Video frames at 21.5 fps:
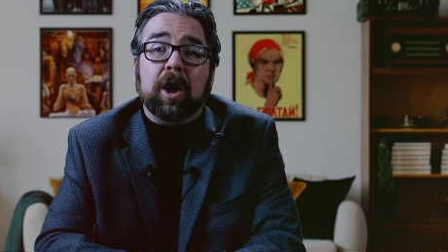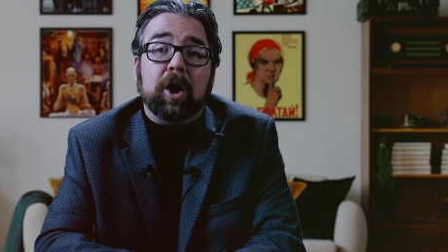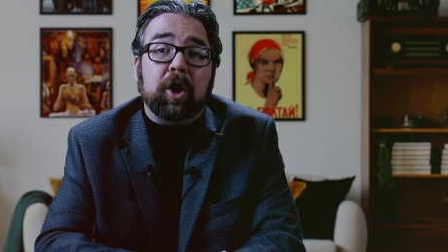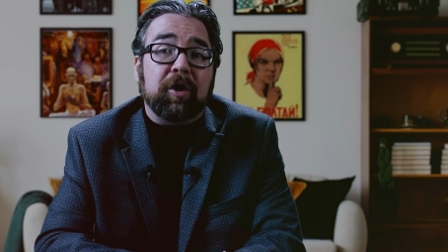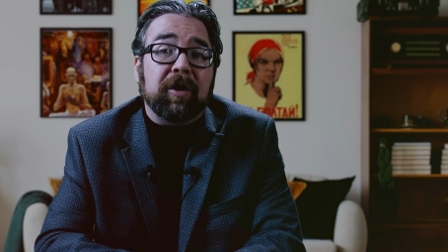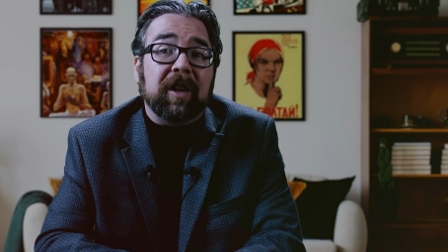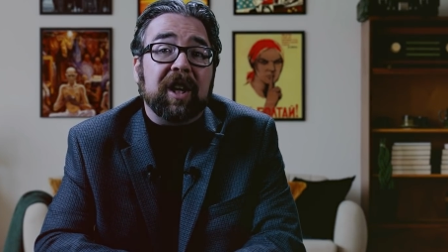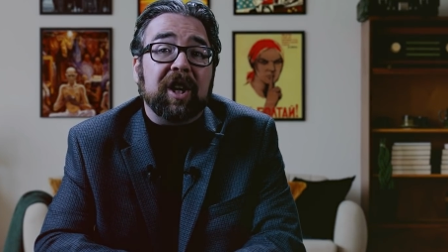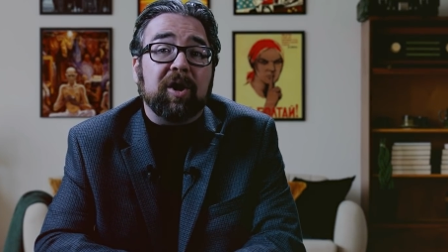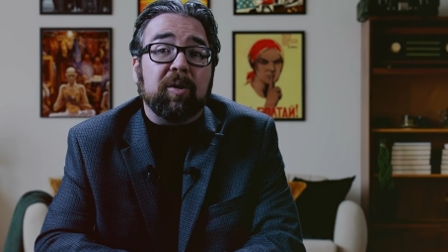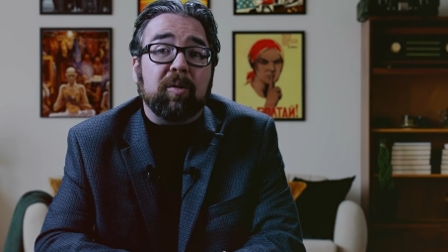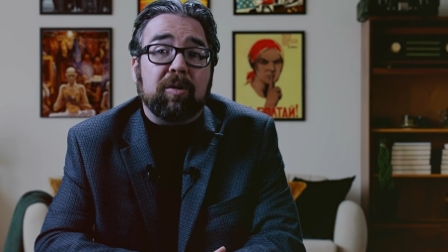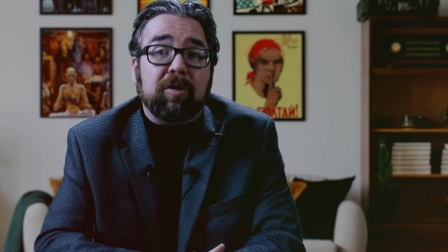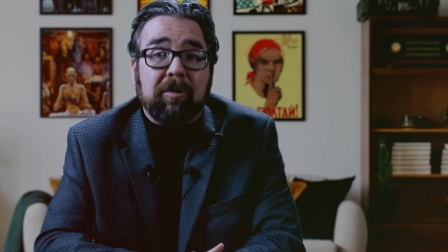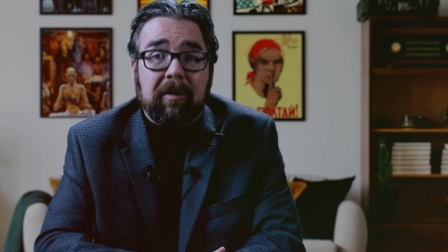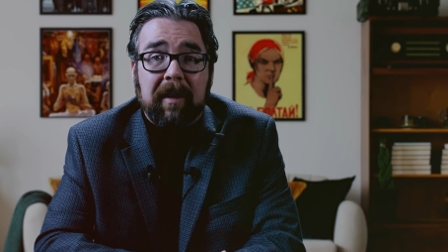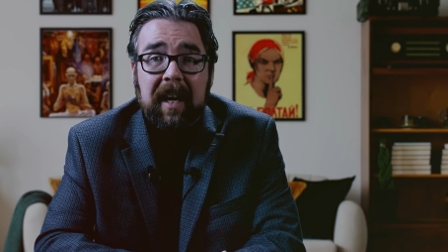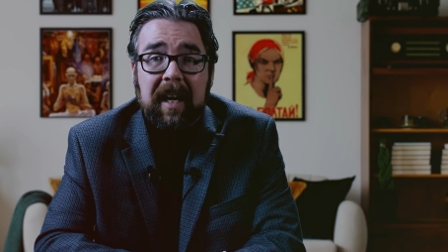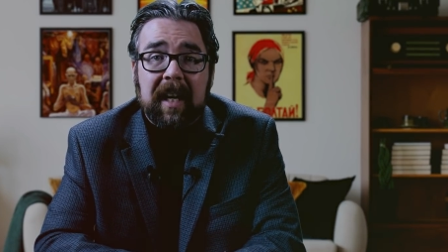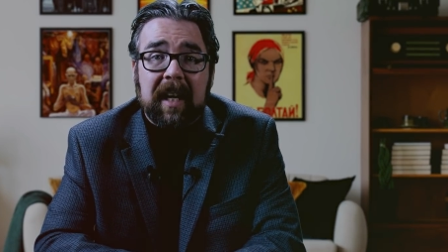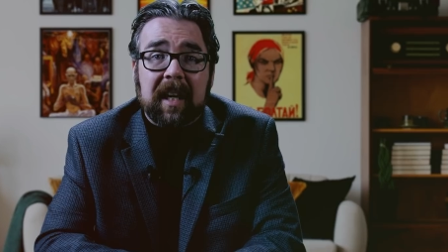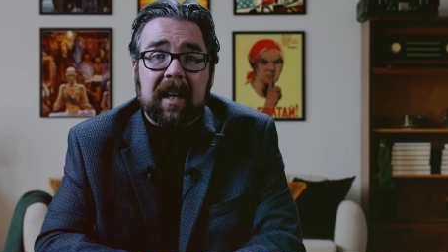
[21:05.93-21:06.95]
learning
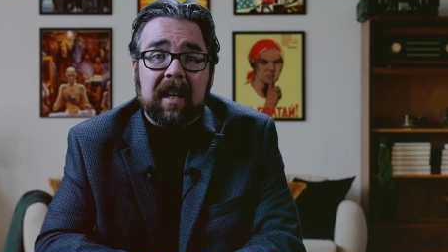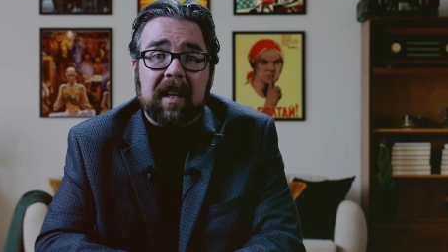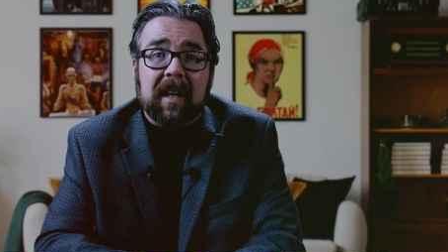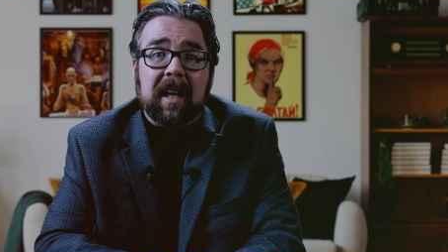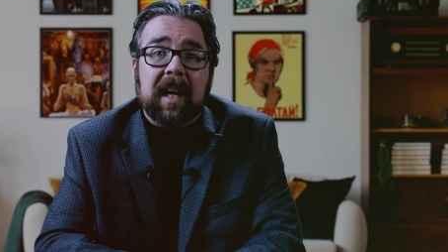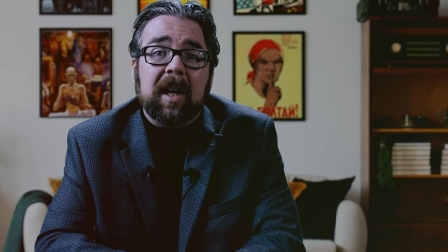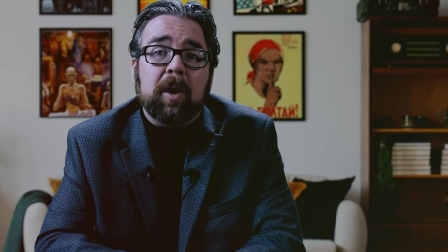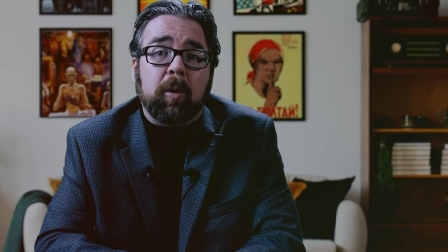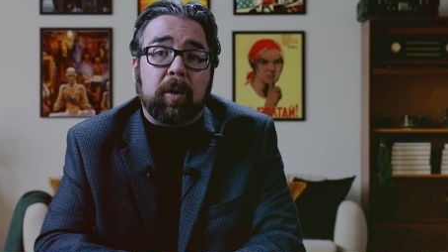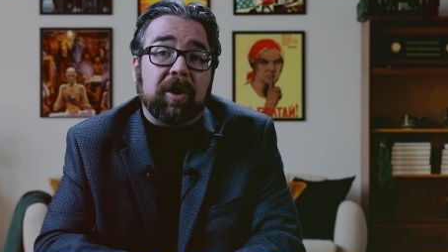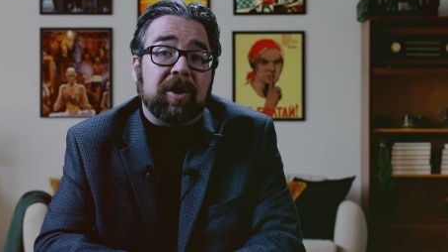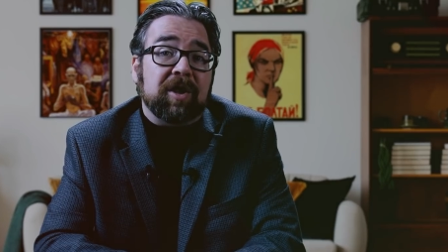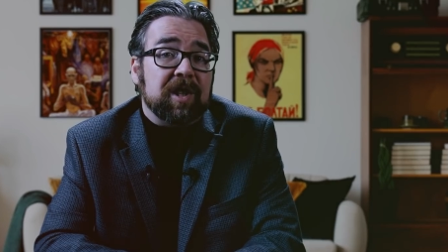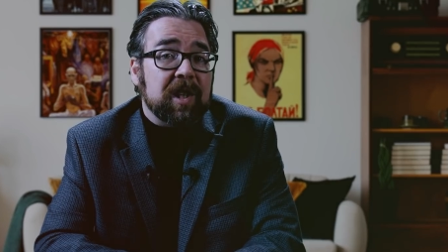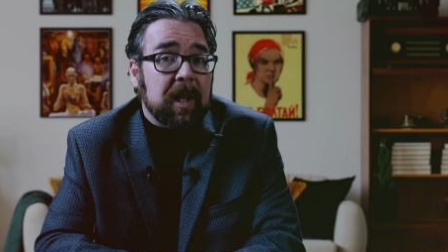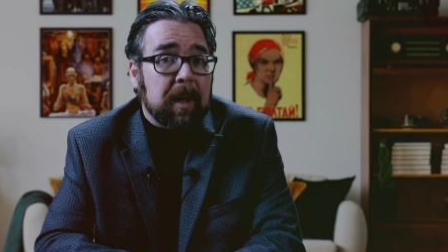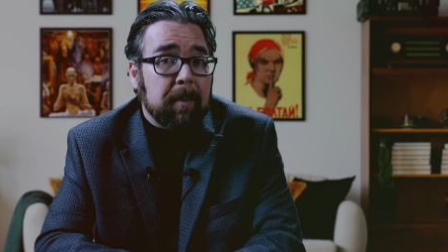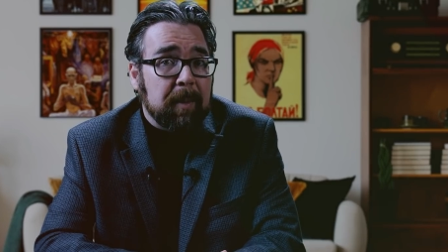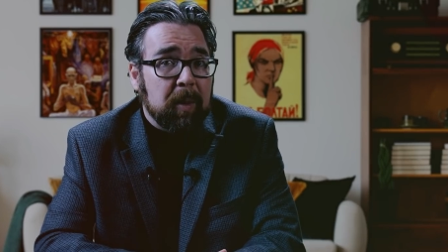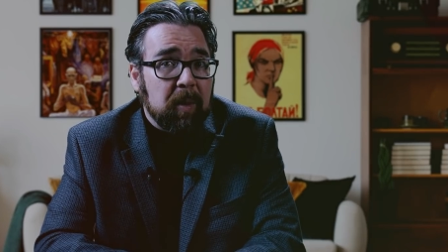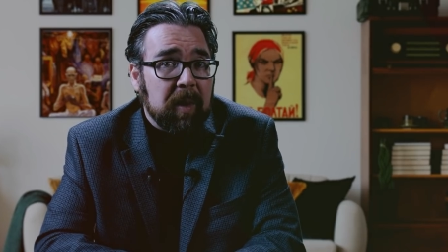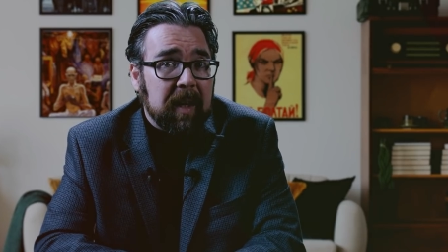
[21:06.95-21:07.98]
Ukrainian in order to
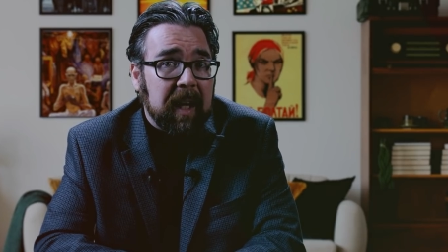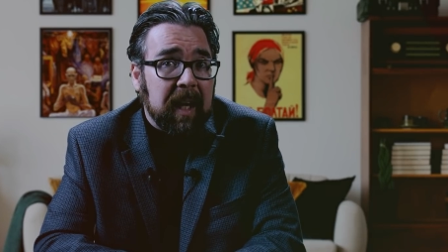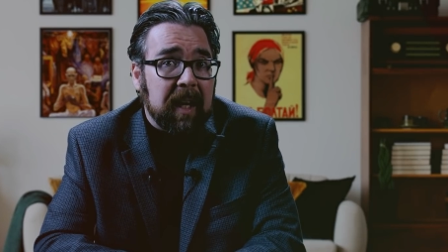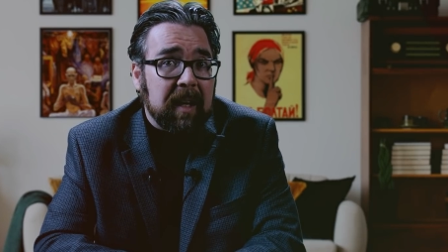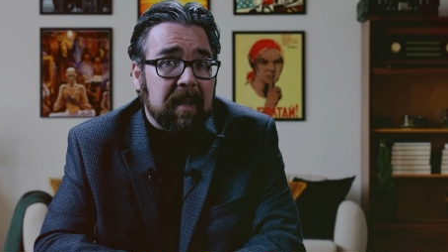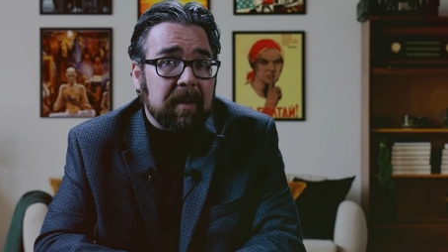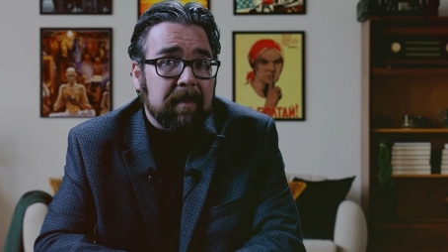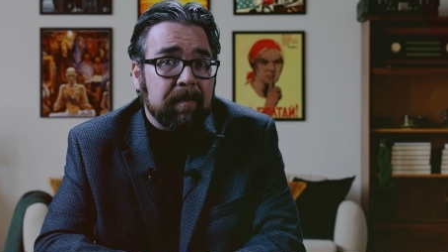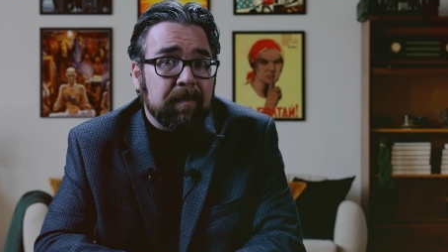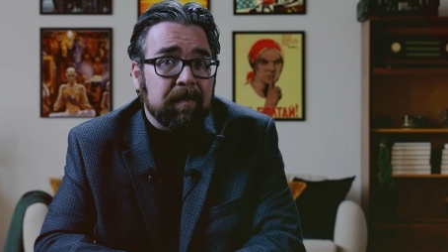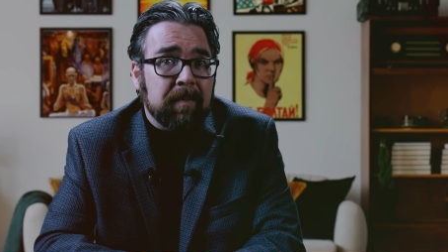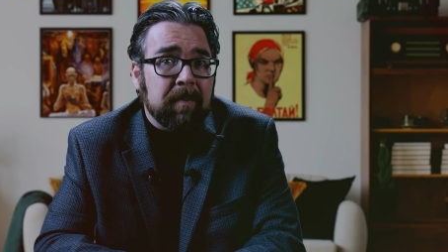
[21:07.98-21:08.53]
communicate.